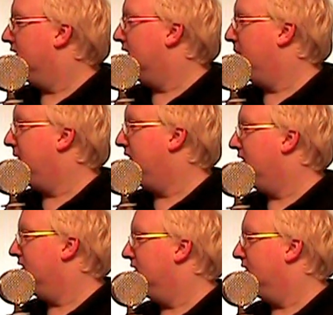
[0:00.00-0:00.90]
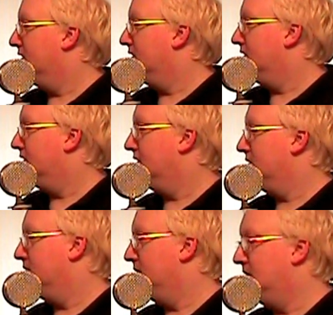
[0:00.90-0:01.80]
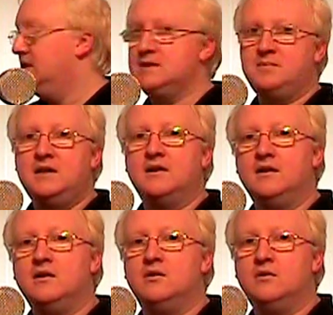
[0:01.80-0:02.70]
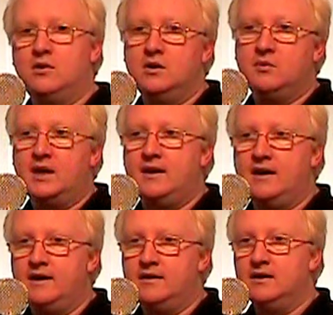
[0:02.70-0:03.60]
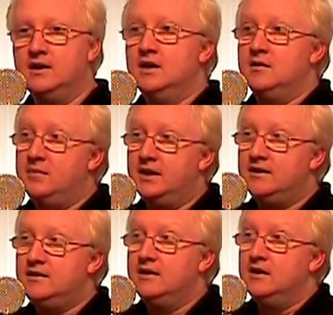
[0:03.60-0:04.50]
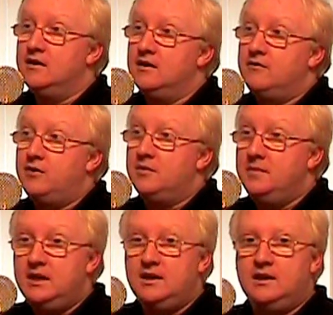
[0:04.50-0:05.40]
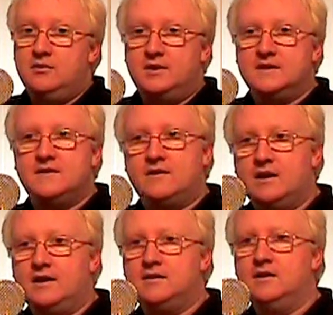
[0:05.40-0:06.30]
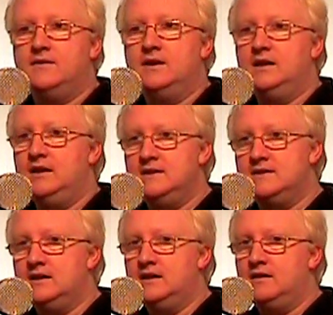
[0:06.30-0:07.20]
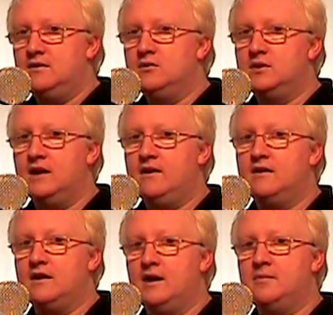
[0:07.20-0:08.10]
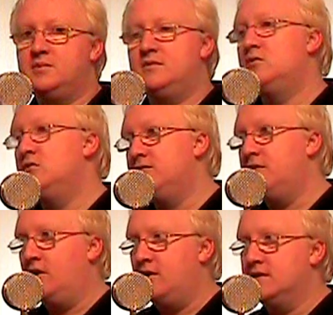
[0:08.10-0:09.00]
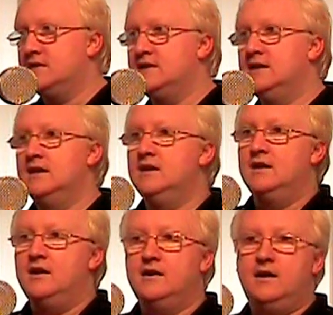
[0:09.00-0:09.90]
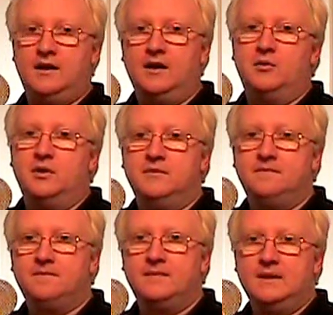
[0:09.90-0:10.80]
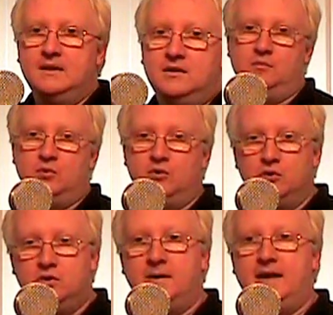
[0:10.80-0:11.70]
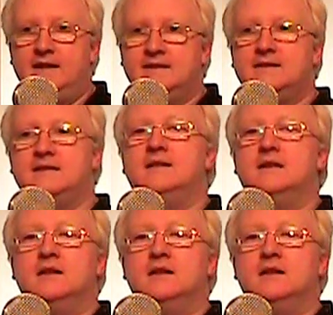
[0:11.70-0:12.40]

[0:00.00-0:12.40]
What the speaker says: keeping this speaker in only one hand. But for me it was relatively easy to carry it up two floors alone. Good bass,